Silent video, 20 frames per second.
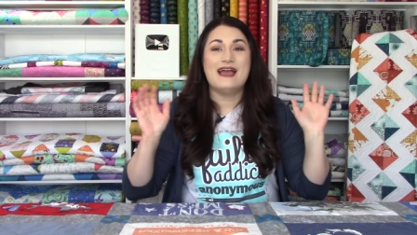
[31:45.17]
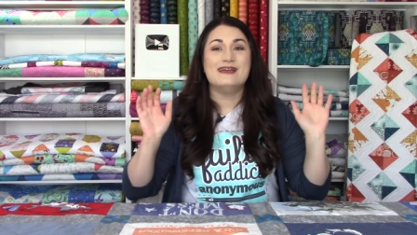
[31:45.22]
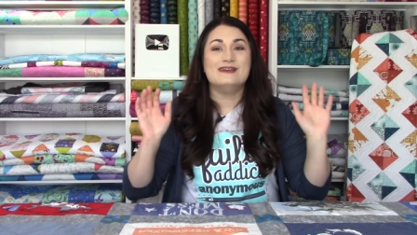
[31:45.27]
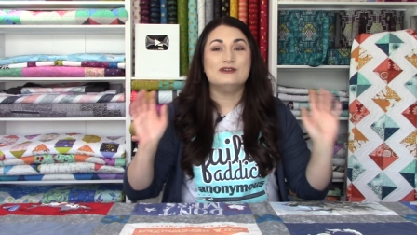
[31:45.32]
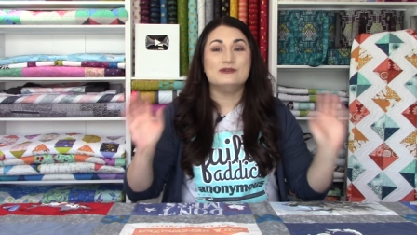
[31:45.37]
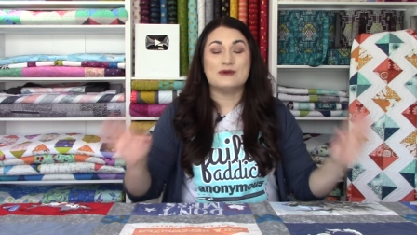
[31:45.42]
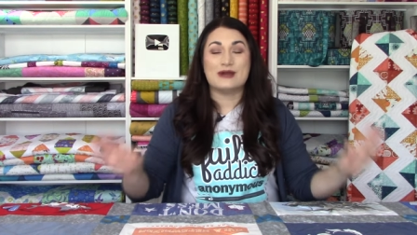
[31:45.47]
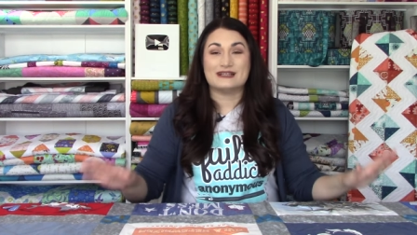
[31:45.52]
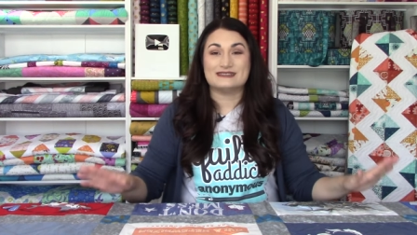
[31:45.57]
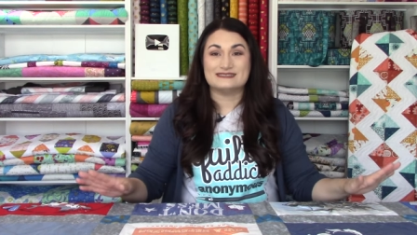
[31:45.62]

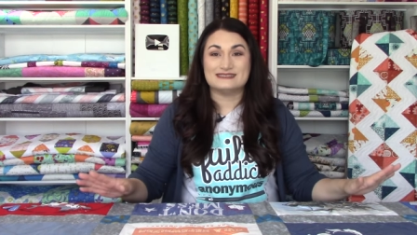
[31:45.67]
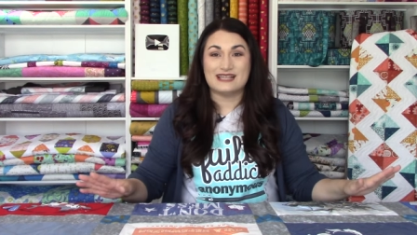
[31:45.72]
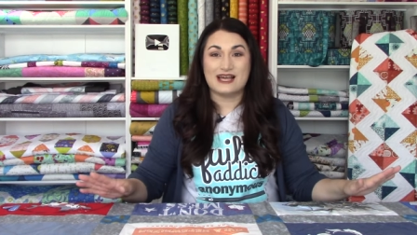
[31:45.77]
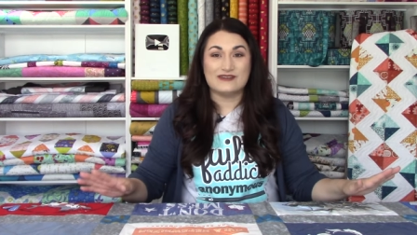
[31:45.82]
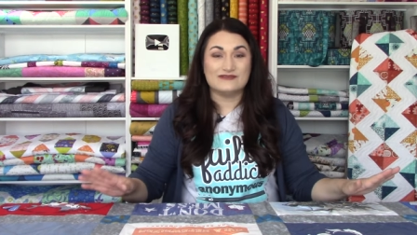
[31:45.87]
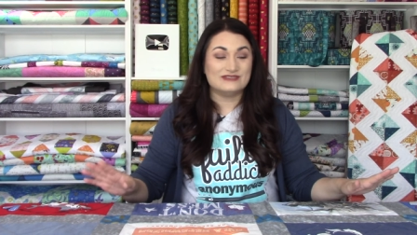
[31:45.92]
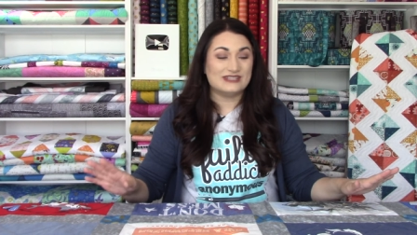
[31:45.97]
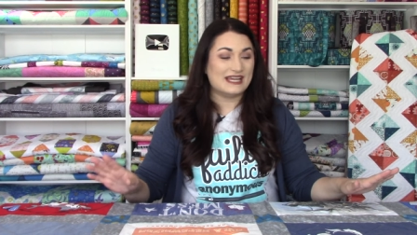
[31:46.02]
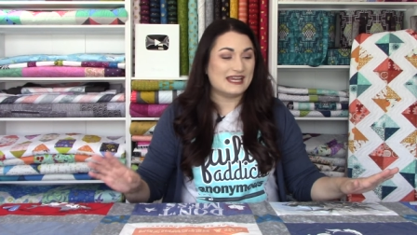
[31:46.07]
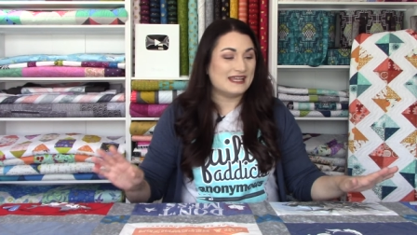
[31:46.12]
You guys
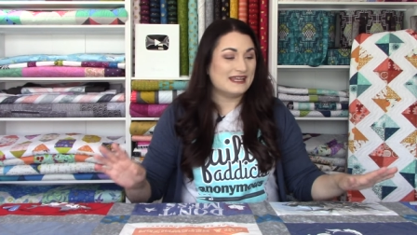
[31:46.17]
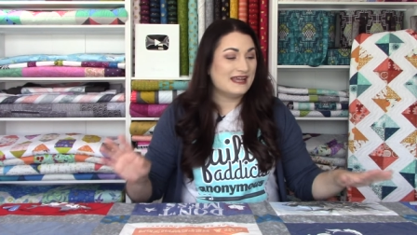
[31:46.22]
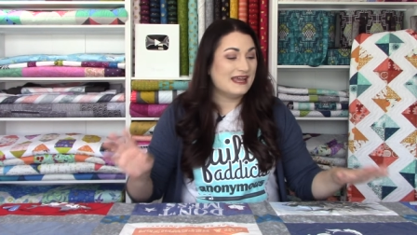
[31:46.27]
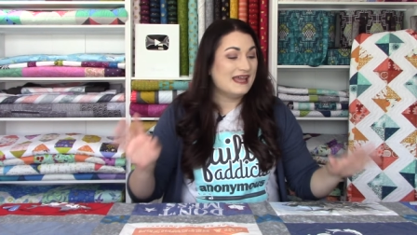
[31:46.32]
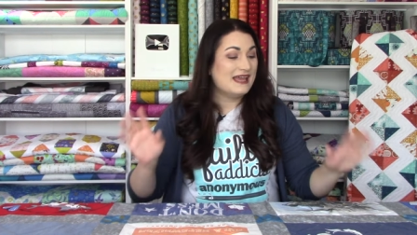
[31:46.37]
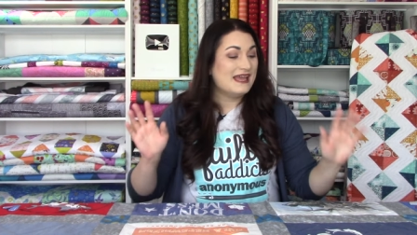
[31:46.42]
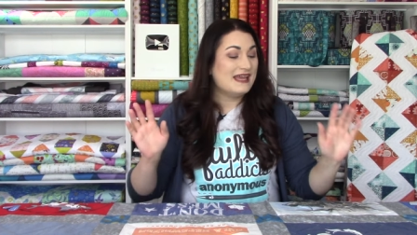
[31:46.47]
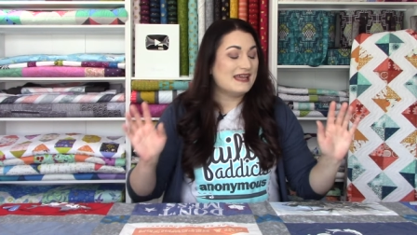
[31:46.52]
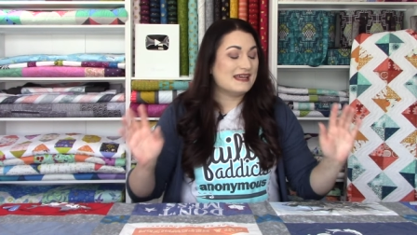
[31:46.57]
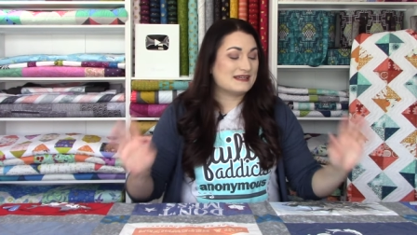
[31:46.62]
loved it.
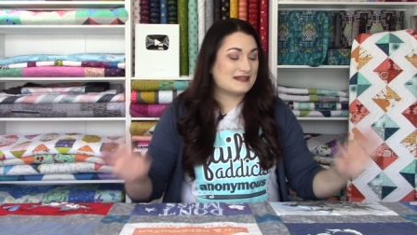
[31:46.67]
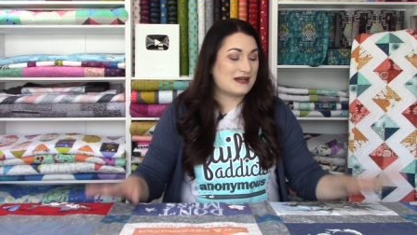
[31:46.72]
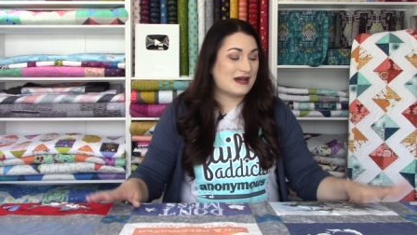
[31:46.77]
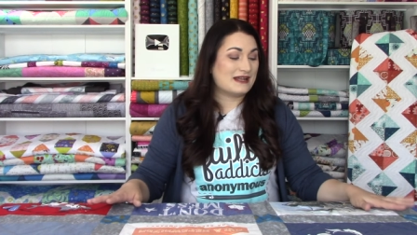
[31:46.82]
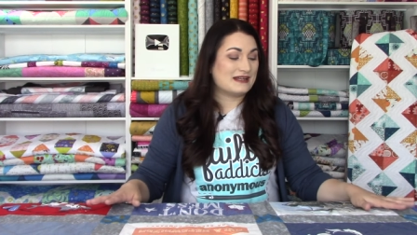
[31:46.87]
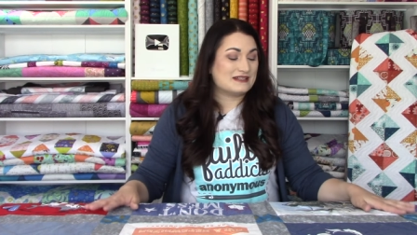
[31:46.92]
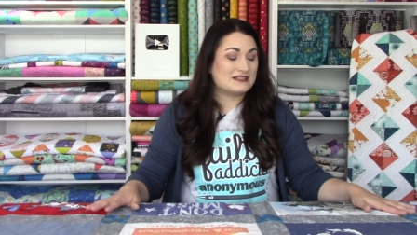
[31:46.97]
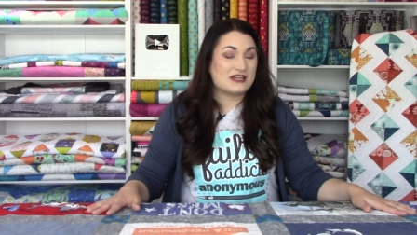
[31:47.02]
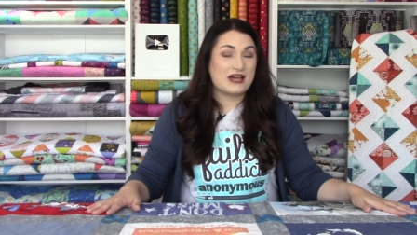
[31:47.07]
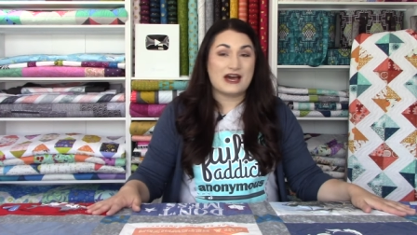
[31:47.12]
It
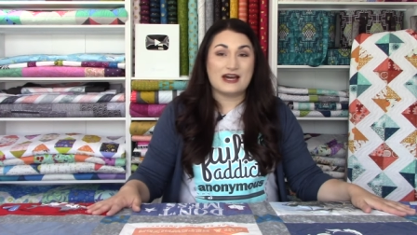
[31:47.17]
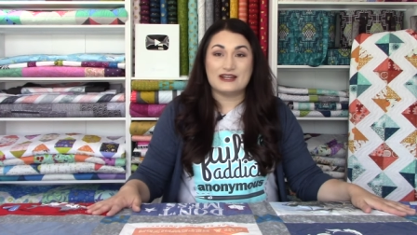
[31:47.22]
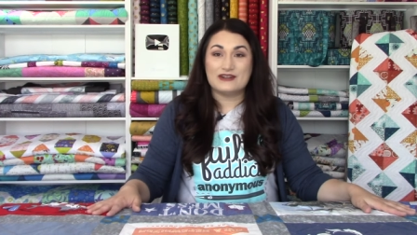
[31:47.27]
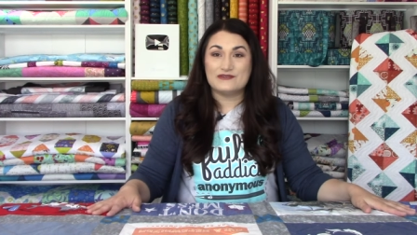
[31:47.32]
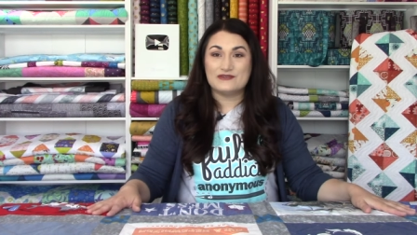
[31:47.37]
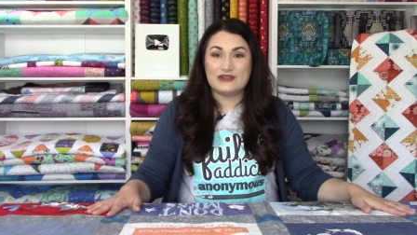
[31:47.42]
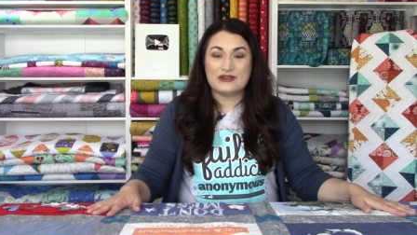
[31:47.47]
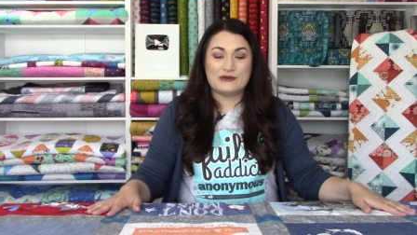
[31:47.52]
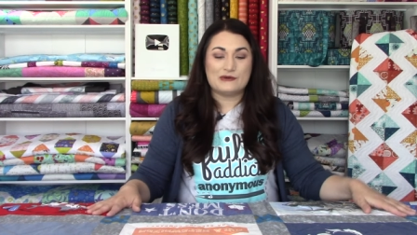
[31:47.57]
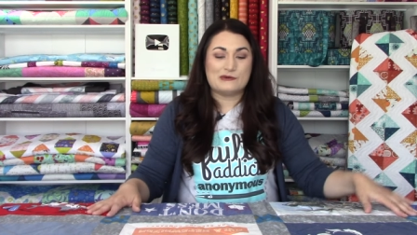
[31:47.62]
got a ton
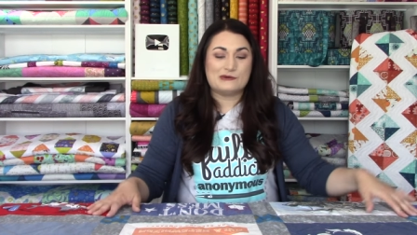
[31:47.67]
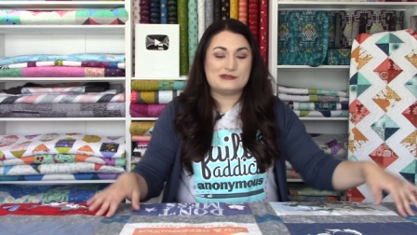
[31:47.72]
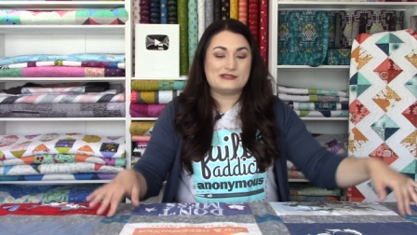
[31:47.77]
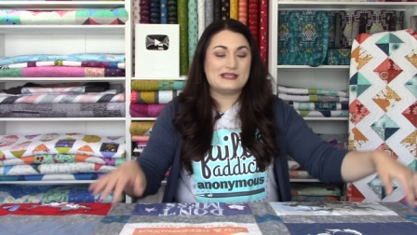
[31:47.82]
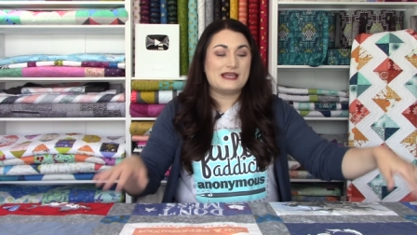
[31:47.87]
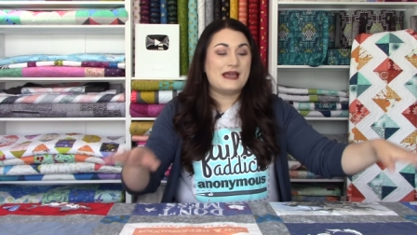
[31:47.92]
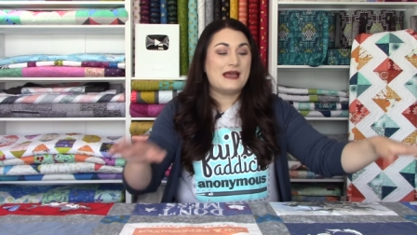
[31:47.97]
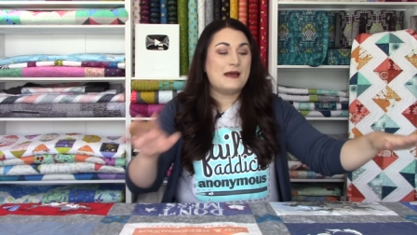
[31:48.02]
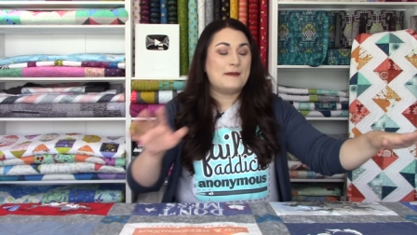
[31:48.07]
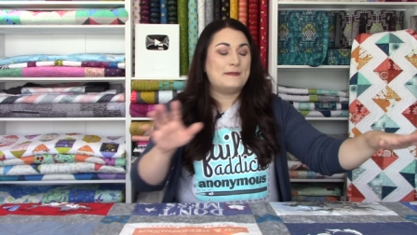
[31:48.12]
of views,
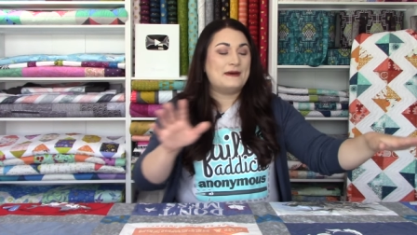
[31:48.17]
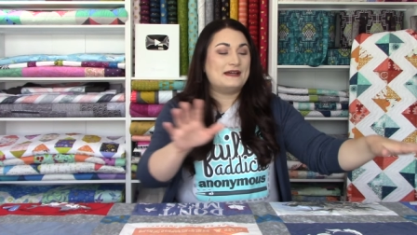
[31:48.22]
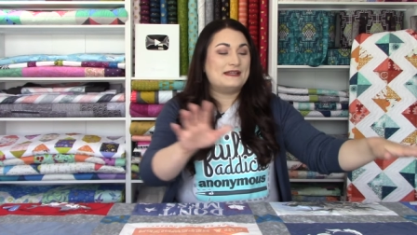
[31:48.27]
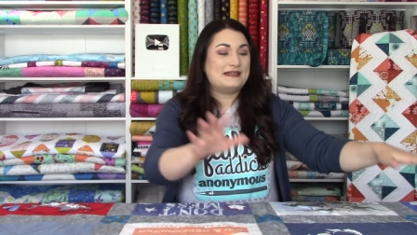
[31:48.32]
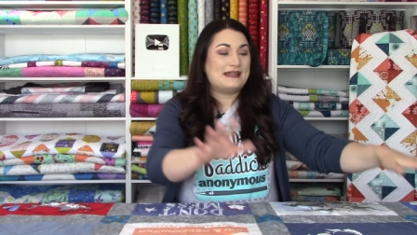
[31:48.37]
but